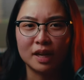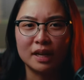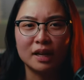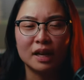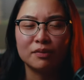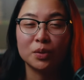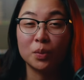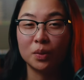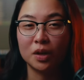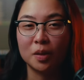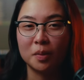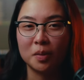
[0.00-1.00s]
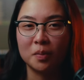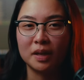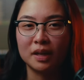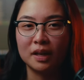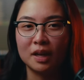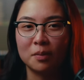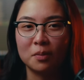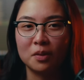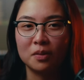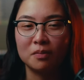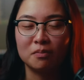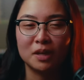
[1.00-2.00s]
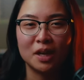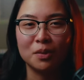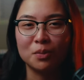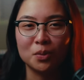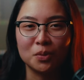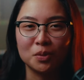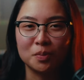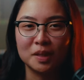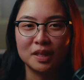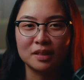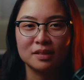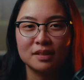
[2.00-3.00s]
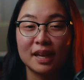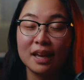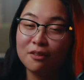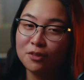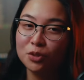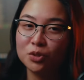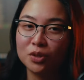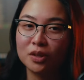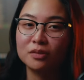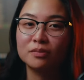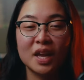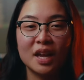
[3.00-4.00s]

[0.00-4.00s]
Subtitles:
I didn't have to worry about my camera getting ruined because I had a filter on.